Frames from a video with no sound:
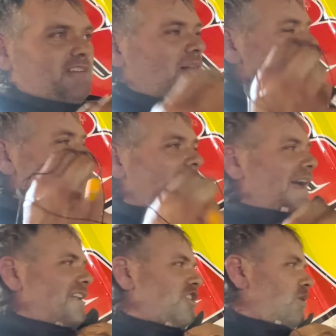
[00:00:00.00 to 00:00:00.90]
up here,
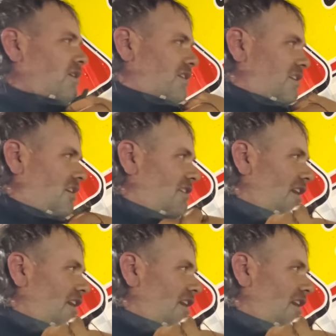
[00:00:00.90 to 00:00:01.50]
I had nowhere to go.